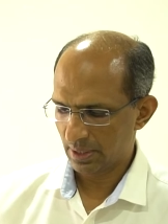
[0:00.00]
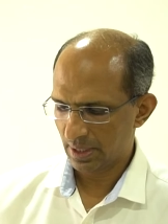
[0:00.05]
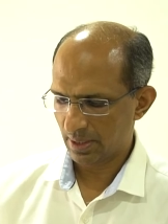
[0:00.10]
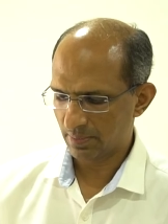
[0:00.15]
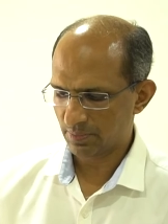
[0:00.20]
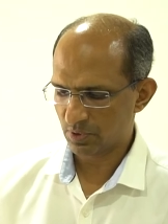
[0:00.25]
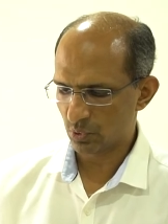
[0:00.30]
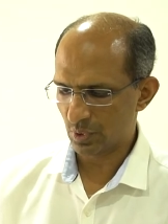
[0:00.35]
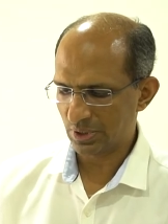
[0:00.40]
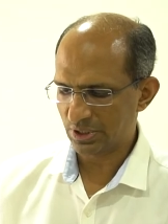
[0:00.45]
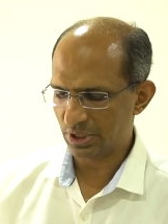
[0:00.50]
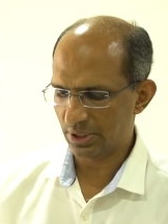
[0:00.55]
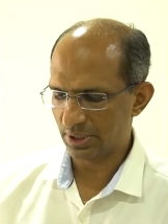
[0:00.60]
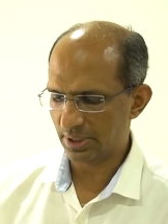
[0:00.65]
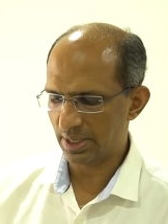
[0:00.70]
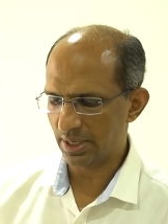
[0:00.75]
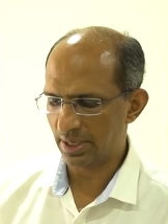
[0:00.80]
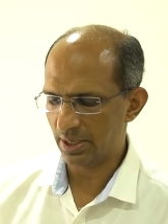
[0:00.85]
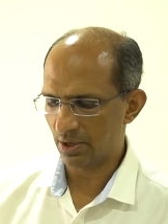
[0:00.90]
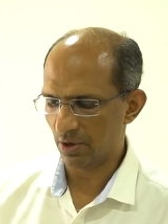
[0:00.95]
I'm
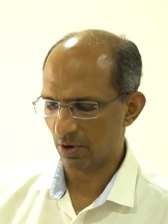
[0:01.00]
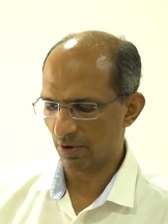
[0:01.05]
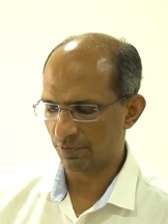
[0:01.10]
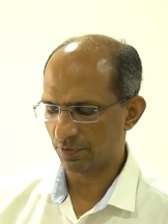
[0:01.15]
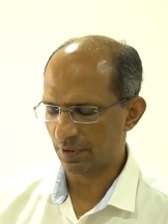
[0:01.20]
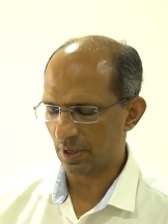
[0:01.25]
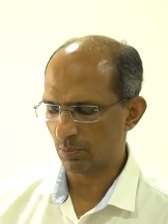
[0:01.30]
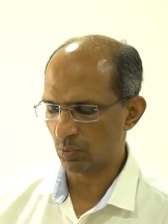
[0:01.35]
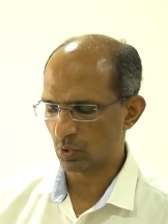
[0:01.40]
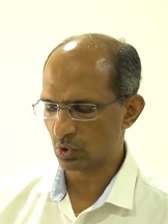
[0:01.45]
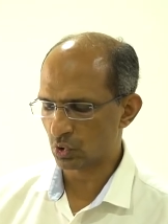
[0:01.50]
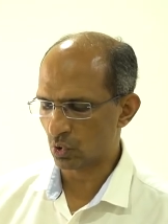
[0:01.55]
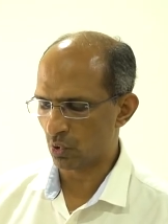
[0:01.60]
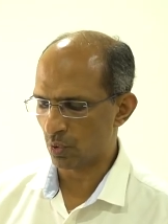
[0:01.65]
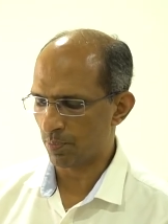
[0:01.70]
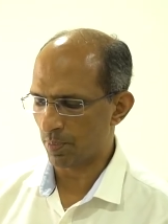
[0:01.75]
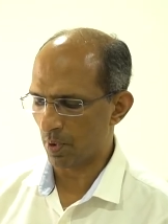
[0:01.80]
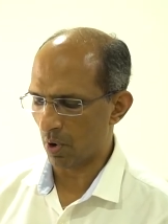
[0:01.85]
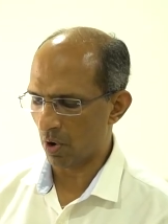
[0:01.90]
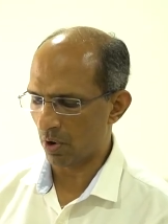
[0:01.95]
switching the
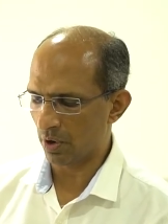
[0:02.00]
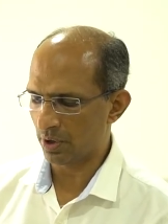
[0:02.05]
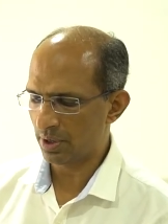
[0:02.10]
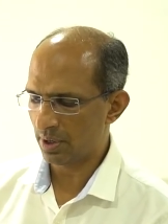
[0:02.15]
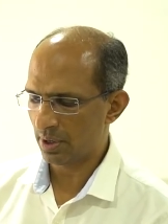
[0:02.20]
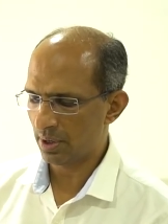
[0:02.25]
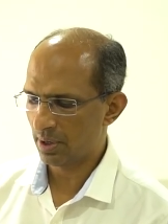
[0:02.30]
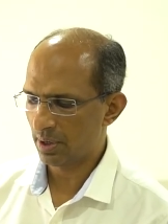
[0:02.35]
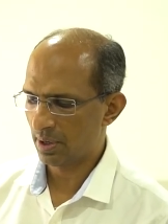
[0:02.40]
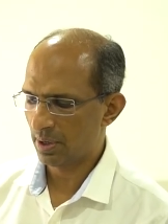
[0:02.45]
ophthalmoscope on.